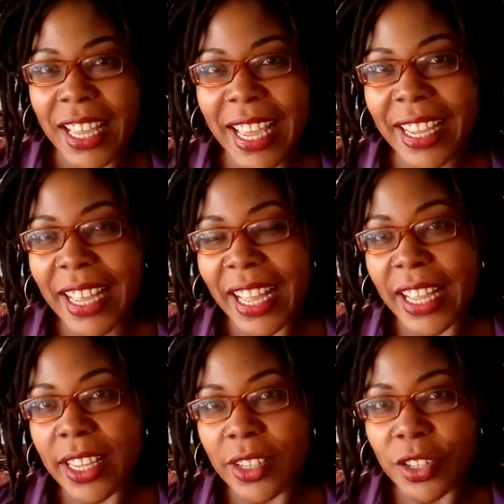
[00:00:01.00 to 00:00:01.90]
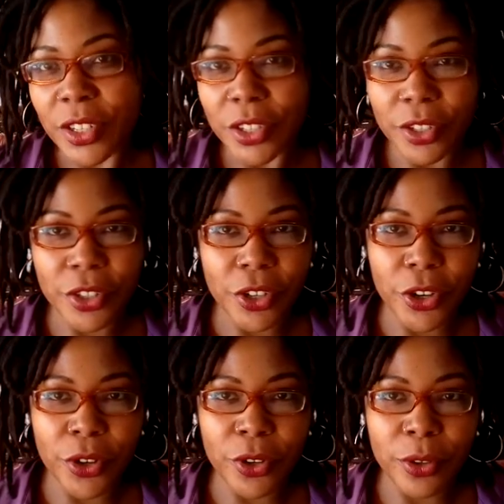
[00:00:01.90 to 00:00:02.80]
Hey guys,
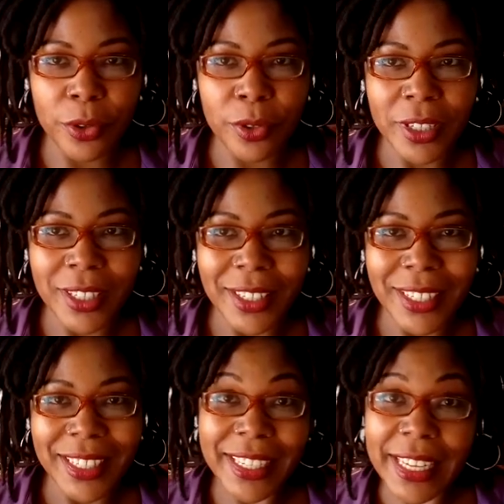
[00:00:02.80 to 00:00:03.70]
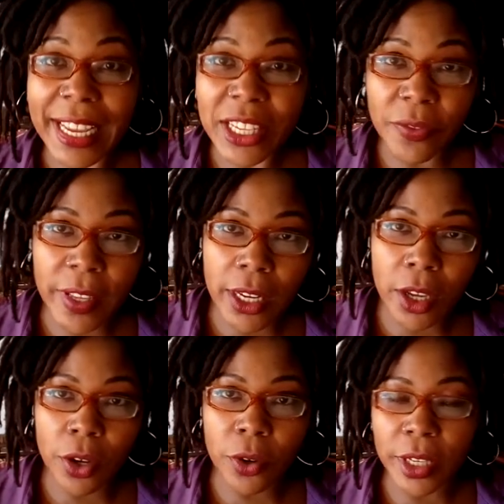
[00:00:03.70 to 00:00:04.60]
so today's
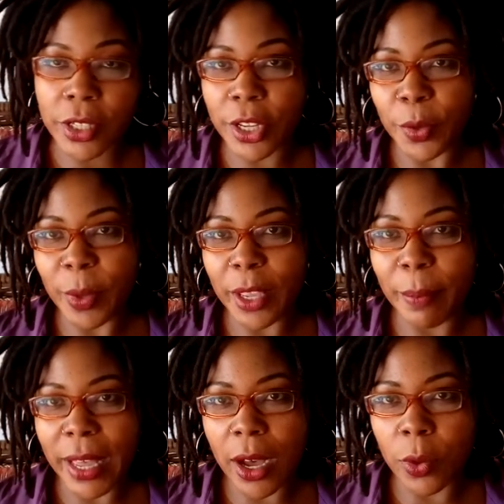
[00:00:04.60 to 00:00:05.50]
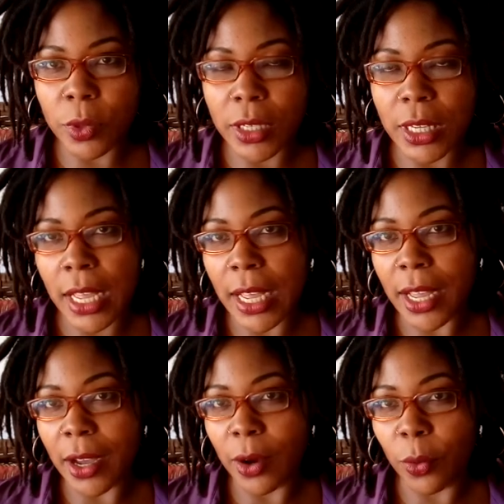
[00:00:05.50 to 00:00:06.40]
video is going to be about
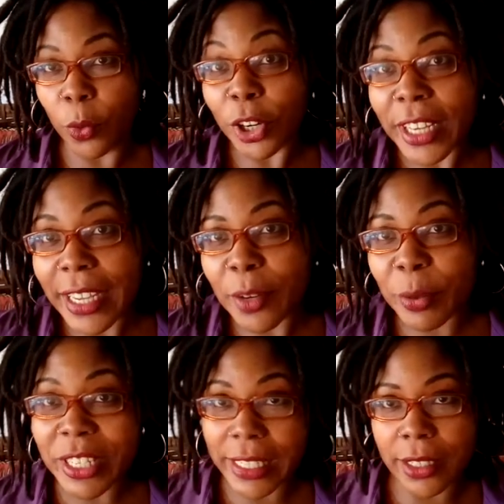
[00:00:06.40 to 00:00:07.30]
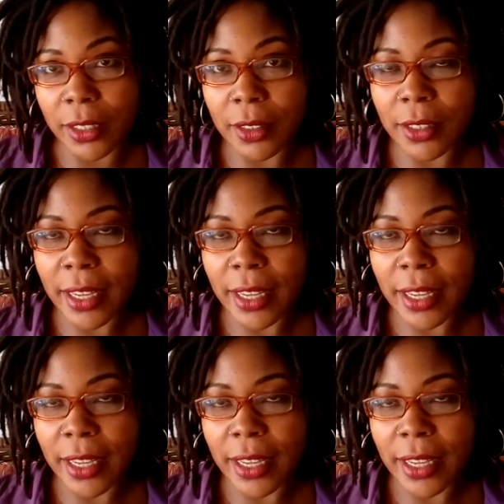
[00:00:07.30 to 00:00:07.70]
working in Brazil.